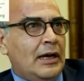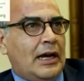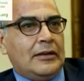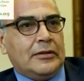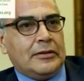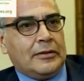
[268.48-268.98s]

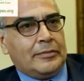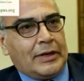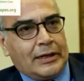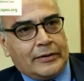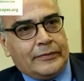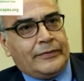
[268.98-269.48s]

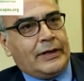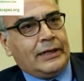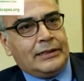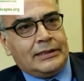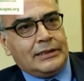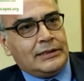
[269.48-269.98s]

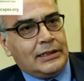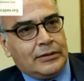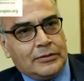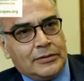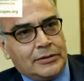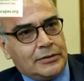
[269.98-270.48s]
microfinance
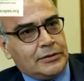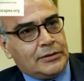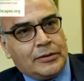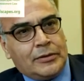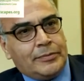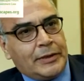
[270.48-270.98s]
institutions,
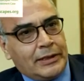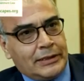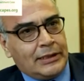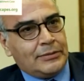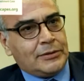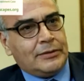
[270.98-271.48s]

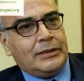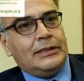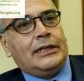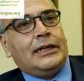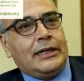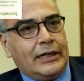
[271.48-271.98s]
cooperatives, or these
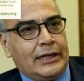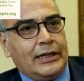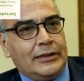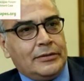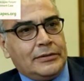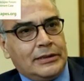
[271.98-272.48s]

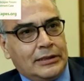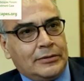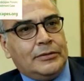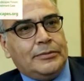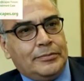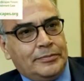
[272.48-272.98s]
aggregators that
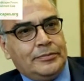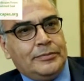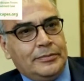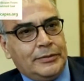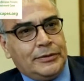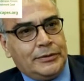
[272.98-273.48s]
could,
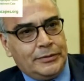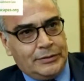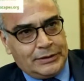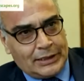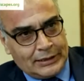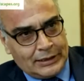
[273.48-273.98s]

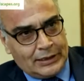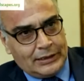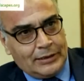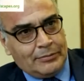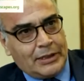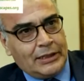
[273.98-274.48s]
channeling
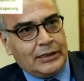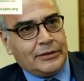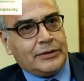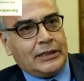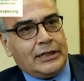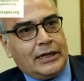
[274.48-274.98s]
the money
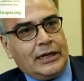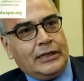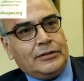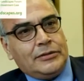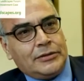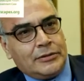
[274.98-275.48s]
through
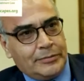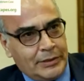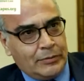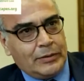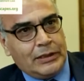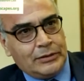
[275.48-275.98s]
aggregators could be
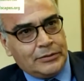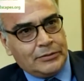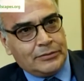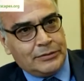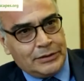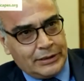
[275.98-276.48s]
a way
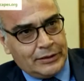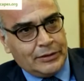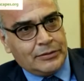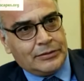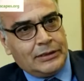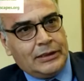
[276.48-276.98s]
to
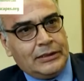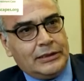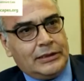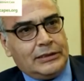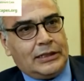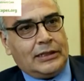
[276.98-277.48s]
reduce the
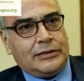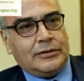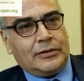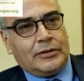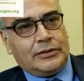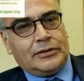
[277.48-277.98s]
transaction
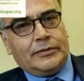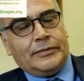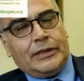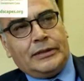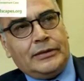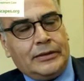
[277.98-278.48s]
cost of
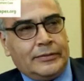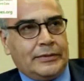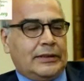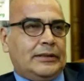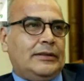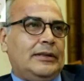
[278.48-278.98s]

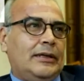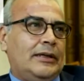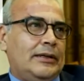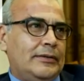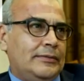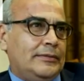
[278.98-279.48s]
that
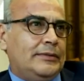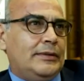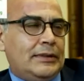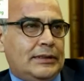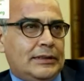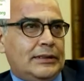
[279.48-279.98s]

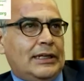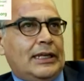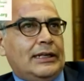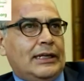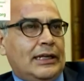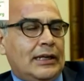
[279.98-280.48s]

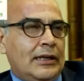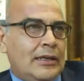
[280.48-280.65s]
lending.